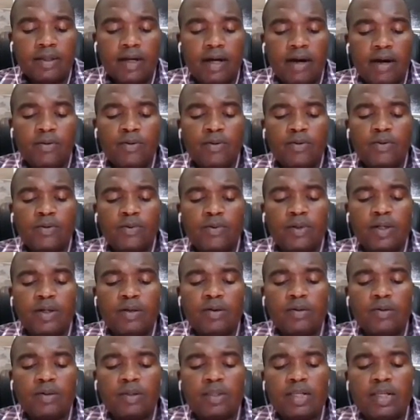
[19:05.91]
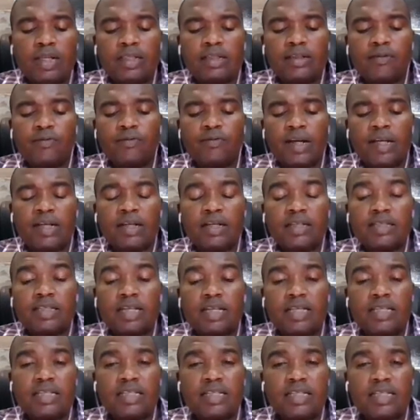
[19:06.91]
how do we know that the
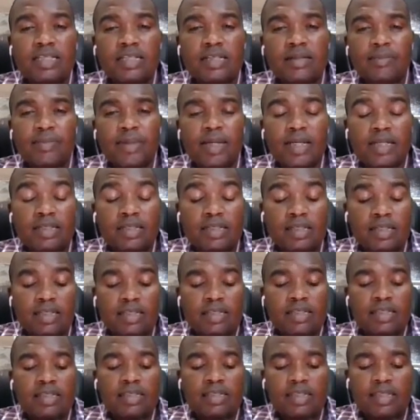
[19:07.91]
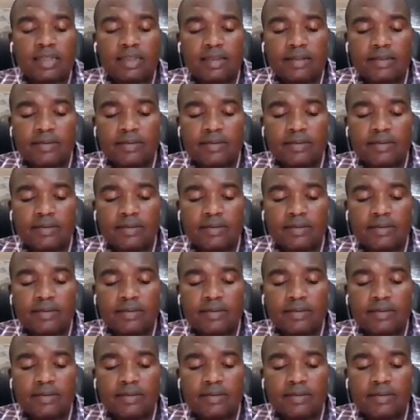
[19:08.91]
financial system exists?